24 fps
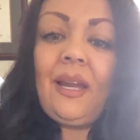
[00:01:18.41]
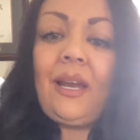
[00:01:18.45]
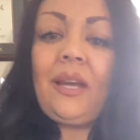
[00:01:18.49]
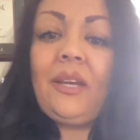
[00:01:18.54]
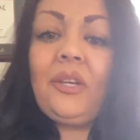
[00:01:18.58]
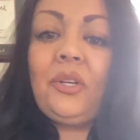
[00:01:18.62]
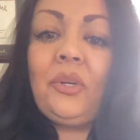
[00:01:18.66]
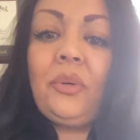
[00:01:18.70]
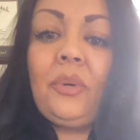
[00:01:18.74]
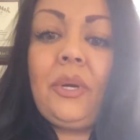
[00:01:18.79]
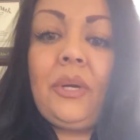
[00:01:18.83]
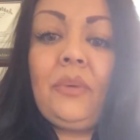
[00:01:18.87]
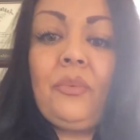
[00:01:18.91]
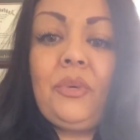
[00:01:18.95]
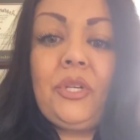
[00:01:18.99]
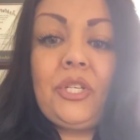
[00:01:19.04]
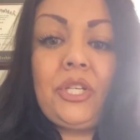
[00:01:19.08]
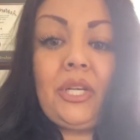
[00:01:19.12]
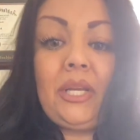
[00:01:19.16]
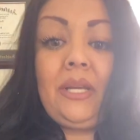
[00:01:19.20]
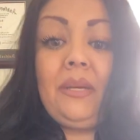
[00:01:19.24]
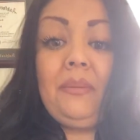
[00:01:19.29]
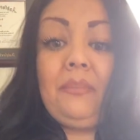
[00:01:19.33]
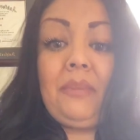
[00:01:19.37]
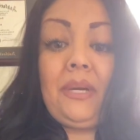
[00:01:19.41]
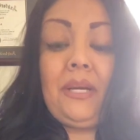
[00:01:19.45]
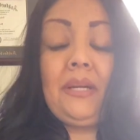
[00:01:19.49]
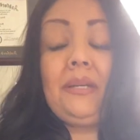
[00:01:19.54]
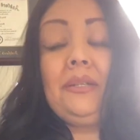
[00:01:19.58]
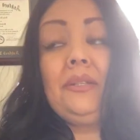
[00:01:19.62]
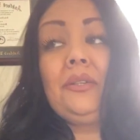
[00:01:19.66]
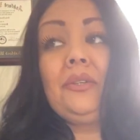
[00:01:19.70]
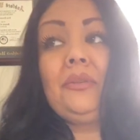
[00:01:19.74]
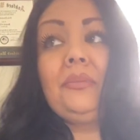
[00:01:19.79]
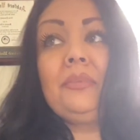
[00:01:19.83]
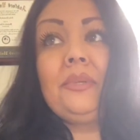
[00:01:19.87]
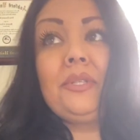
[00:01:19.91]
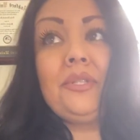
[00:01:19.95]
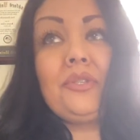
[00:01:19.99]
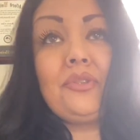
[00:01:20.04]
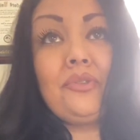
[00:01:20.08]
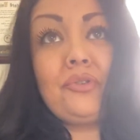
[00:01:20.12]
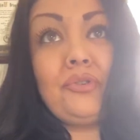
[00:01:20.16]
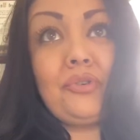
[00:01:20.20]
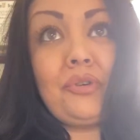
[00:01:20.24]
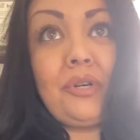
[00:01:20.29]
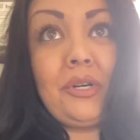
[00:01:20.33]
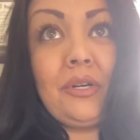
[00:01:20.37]
I know I wish I came back a little bit
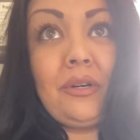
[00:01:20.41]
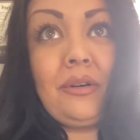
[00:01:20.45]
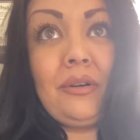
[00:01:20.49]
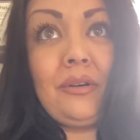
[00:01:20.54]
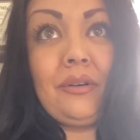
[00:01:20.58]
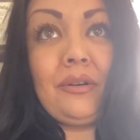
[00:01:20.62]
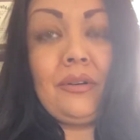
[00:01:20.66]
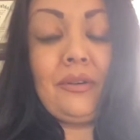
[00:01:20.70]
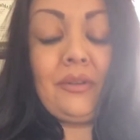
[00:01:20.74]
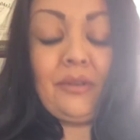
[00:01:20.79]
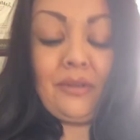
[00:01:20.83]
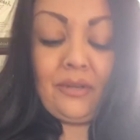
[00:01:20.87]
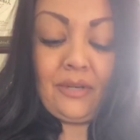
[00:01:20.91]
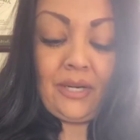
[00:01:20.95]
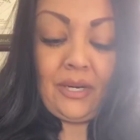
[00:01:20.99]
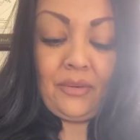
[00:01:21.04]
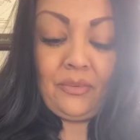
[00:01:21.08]
stronger.